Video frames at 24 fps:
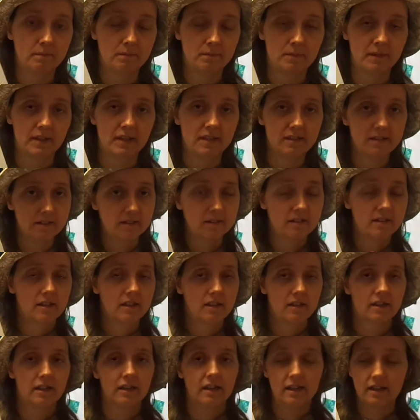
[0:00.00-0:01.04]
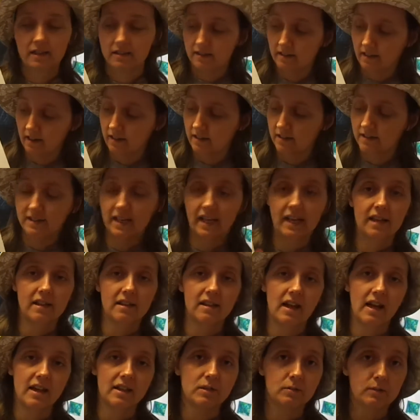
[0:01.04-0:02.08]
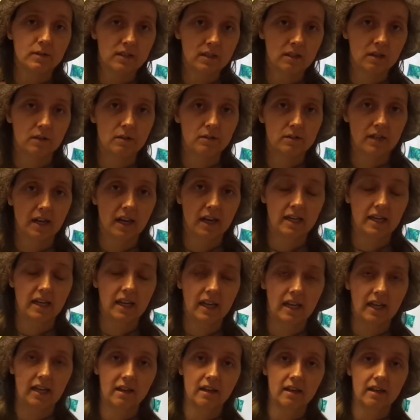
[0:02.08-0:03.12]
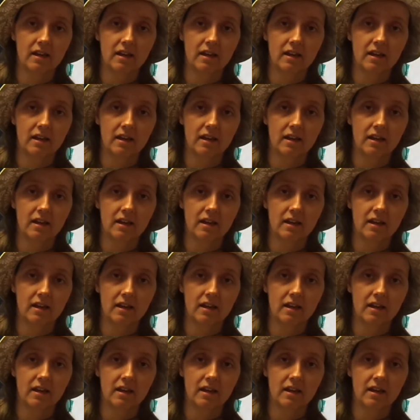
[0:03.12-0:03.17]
this is a stained glass window technique.